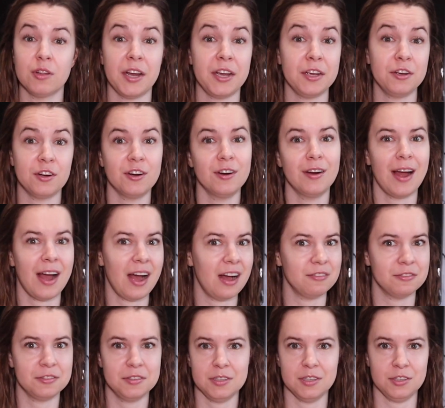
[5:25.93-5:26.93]
like her
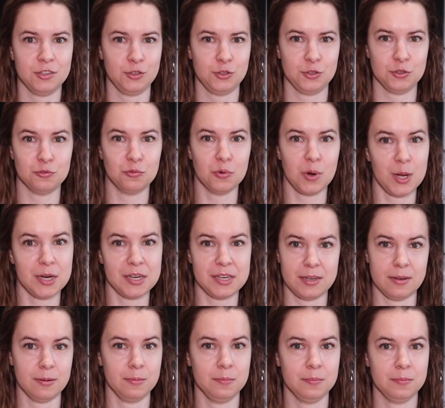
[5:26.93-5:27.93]
half-sister,
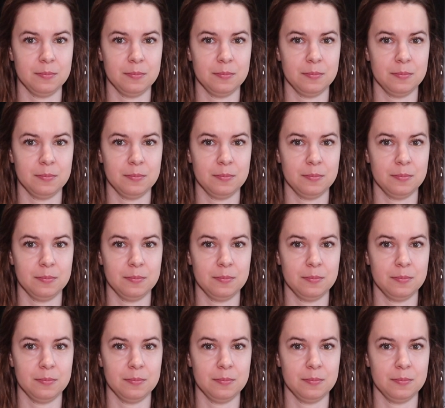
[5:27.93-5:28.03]
Rhonda.